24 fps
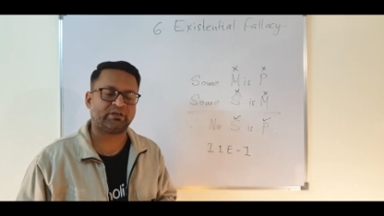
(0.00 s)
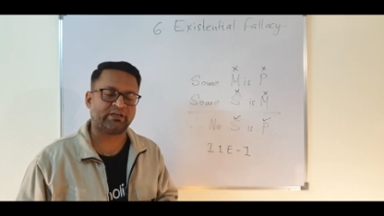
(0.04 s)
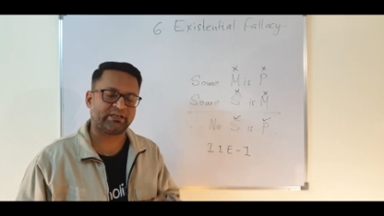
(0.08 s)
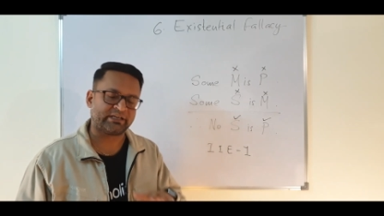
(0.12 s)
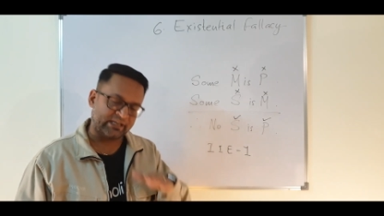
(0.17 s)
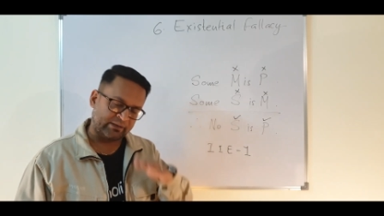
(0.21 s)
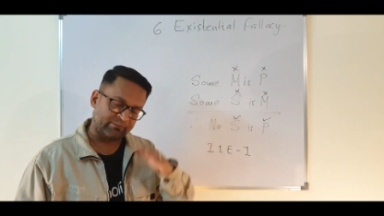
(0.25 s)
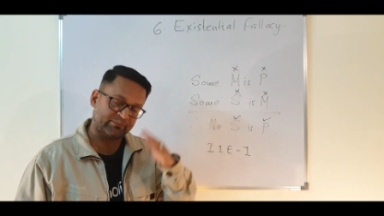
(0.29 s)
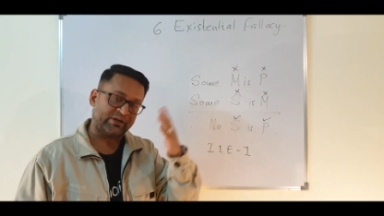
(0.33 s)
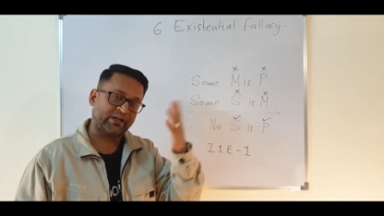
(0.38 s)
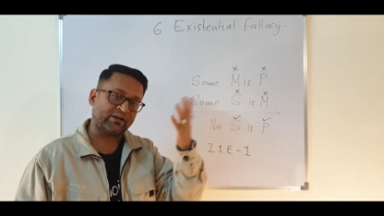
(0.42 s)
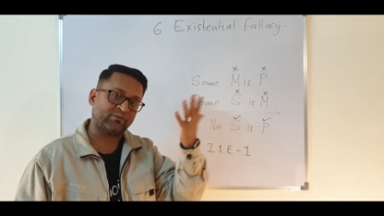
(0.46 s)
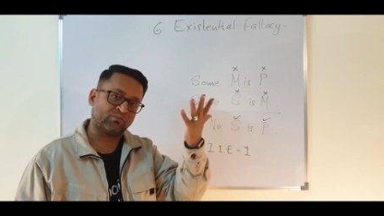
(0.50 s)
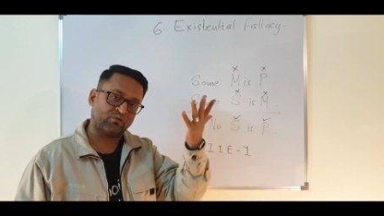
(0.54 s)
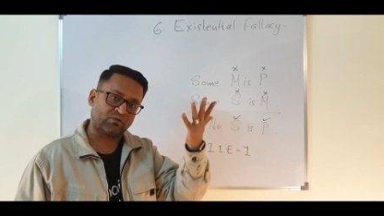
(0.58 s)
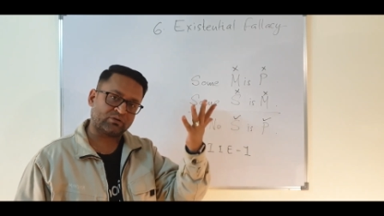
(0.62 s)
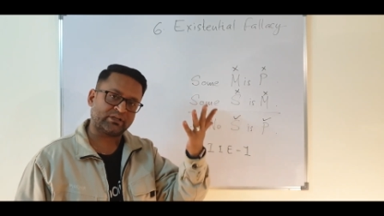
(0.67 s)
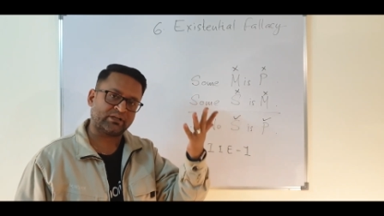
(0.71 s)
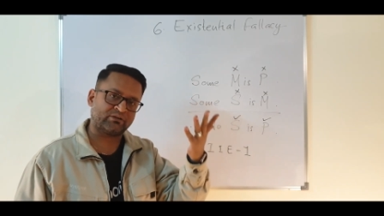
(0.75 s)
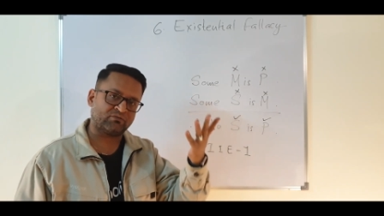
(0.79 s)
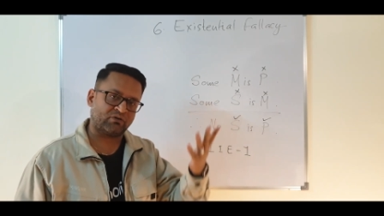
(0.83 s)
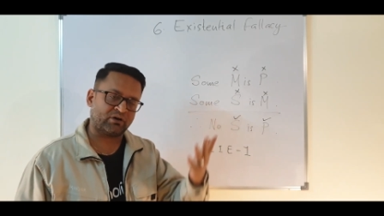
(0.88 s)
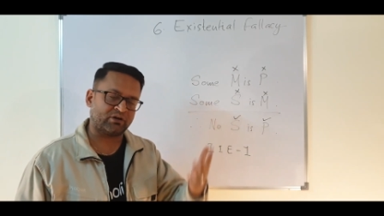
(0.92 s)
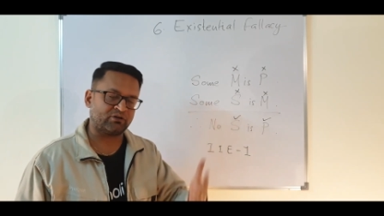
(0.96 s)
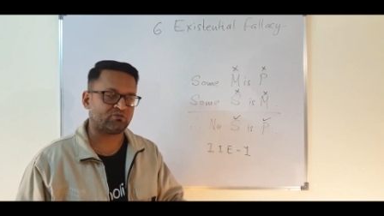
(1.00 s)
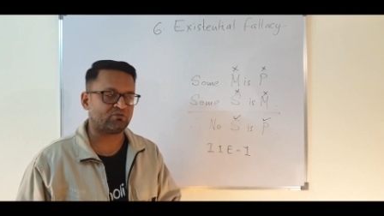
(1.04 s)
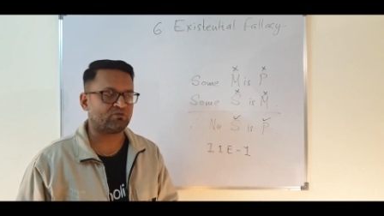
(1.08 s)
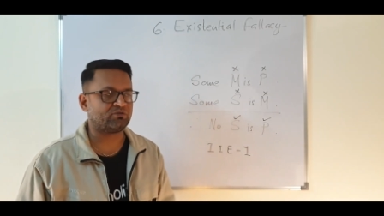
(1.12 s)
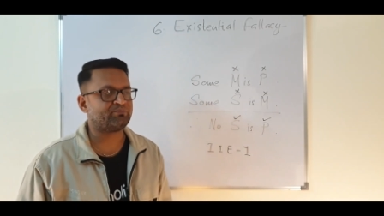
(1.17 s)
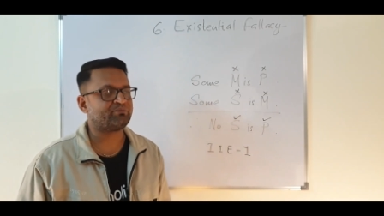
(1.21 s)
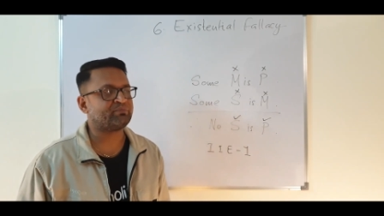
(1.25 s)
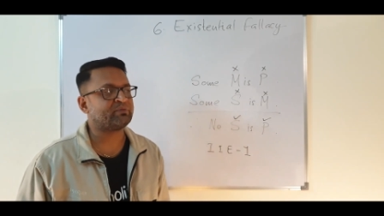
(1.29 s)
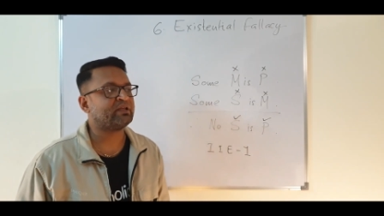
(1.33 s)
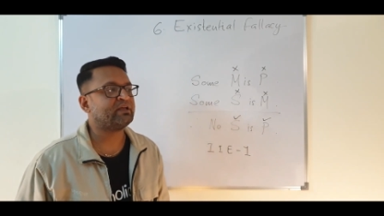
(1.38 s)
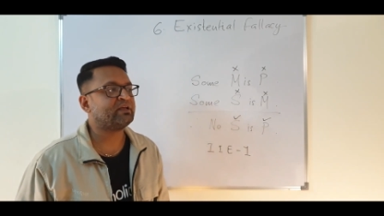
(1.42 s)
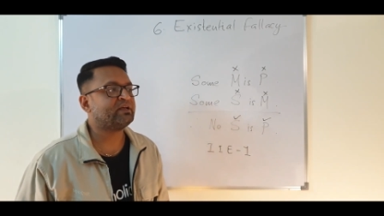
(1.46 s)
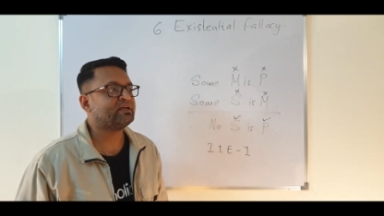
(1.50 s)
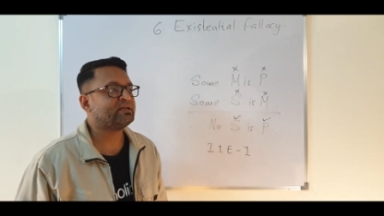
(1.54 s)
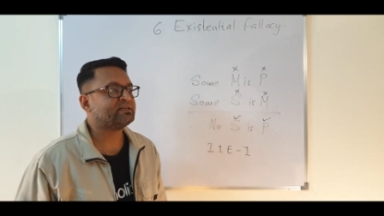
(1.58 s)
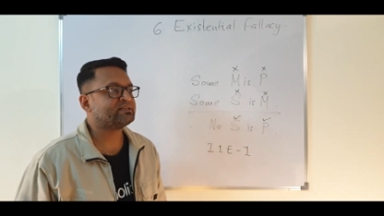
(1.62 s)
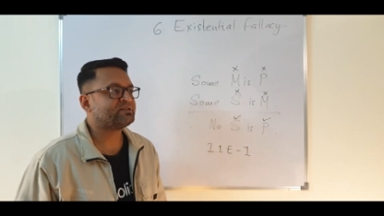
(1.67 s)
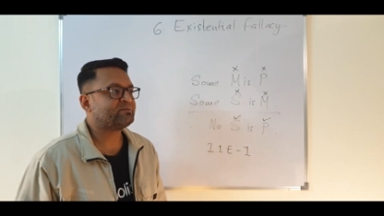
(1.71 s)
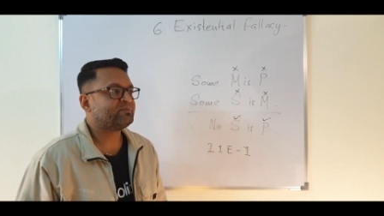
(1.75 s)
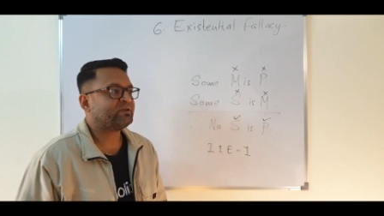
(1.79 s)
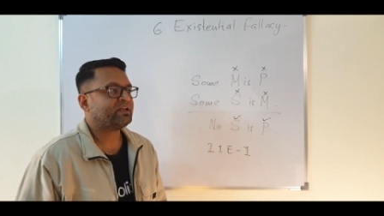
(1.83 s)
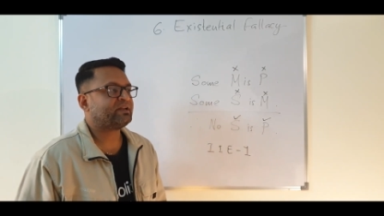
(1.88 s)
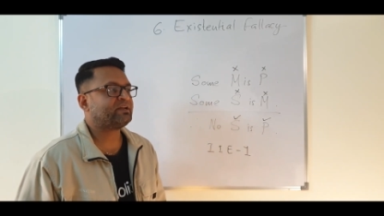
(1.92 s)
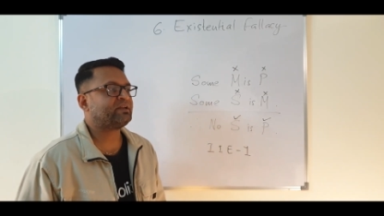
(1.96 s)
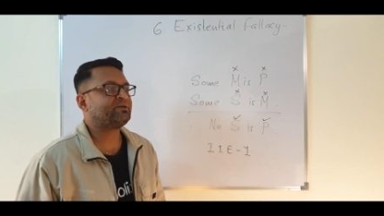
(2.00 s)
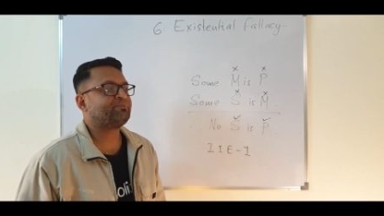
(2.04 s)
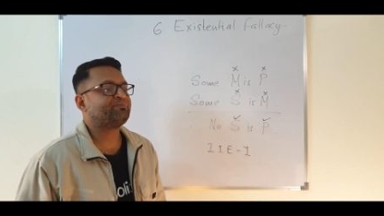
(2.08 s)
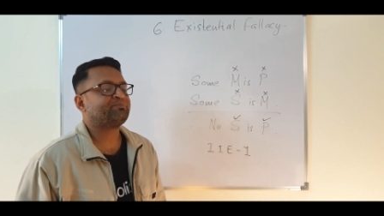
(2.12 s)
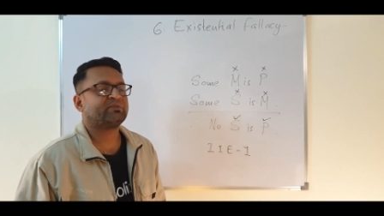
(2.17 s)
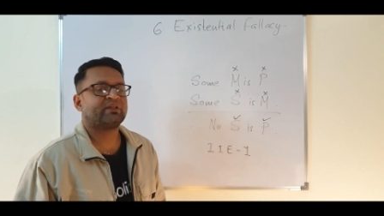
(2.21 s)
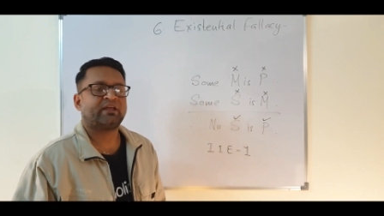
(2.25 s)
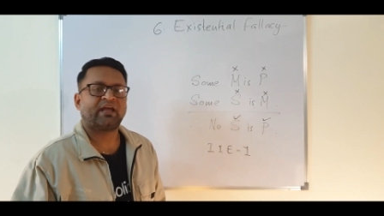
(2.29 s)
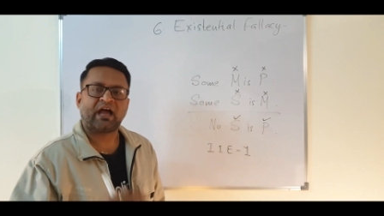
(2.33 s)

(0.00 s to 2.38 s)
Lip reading: It can break more than one rule. Similarly,